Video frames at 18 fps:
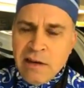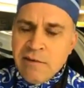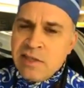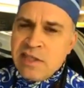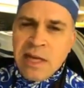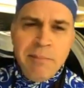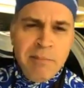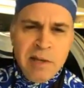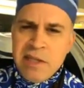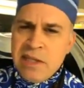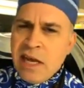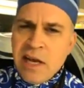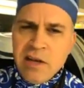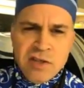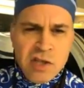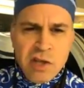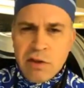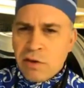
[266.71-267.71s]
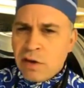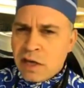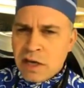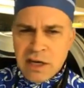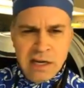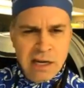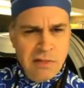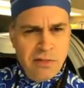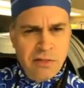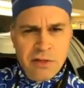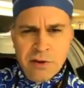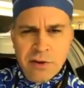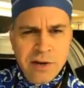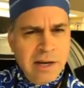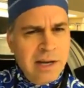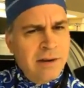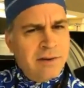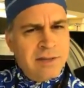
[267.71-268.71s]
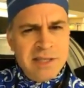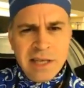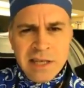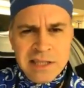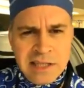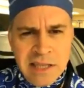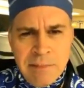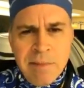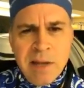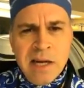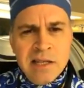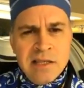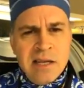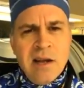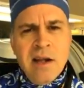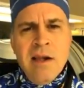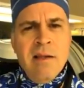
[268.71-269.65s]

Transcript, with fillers: If someone tells you they're going to need 30 or 60 minutes